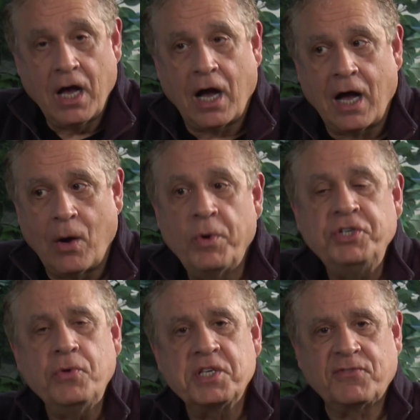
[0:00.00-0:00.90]
Uh, we
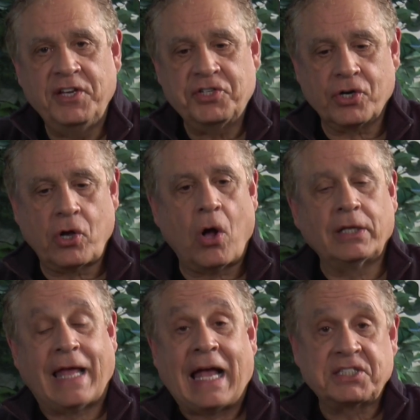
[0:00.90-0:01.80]
do this feature
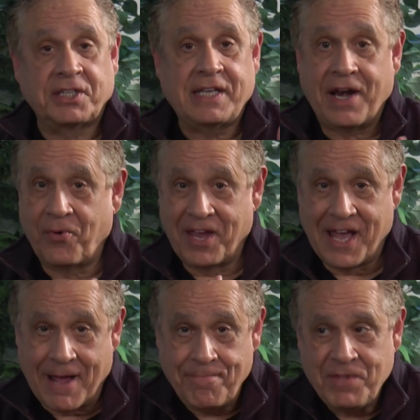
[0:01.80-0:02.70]
called Ask the Getaway
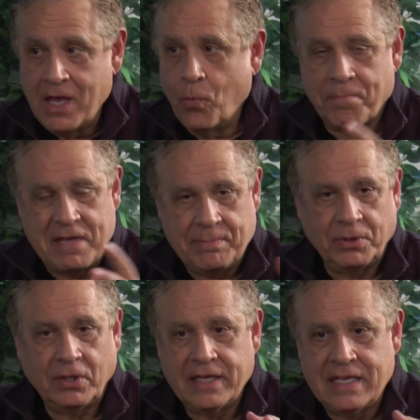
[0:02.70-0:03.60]
Guy, where
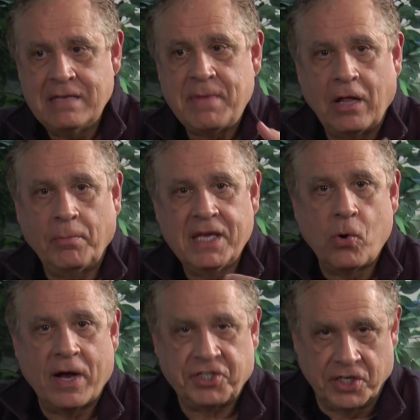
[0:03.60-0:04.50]
people email me
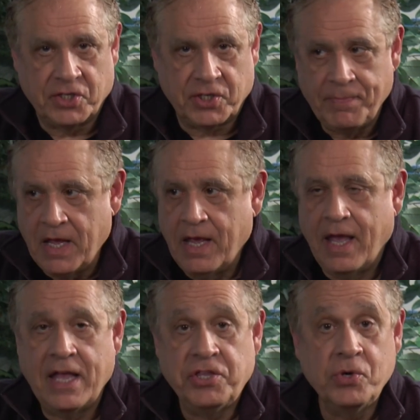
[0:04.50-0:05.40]
questions.
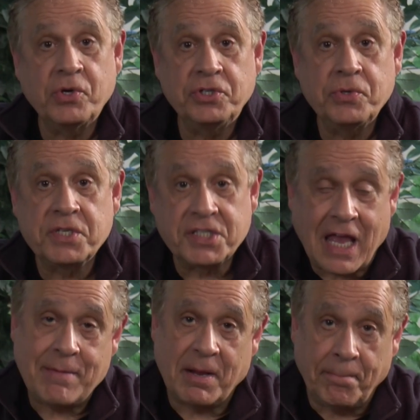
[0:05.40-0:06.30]
And you can do the
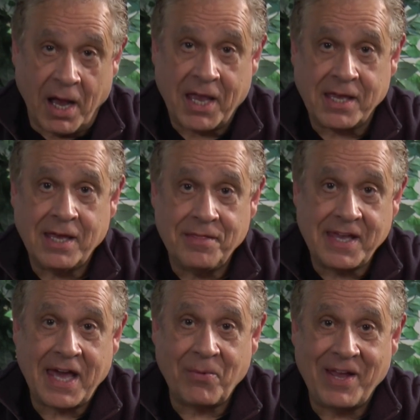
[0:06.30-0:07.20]
same at mike the
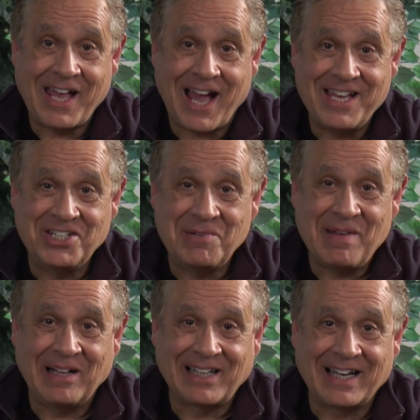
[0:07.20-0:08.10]
getaway guy at
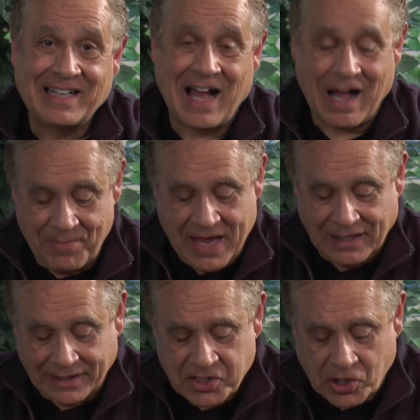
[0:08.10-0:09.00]
gmail dot com.
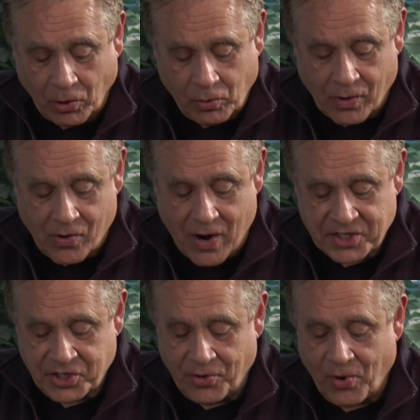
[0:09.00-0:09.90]
Let's go to a
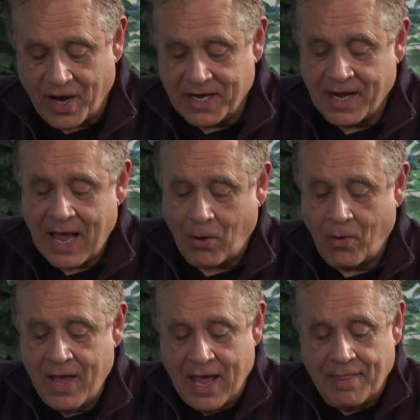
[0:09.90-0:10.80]
question right now.
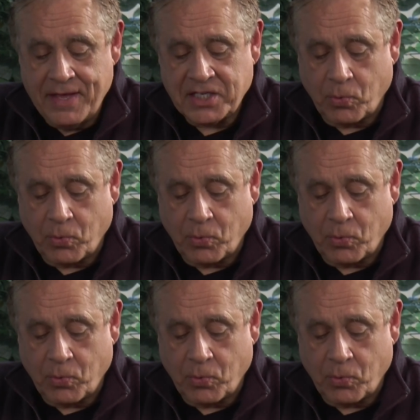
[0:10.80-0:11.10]
And this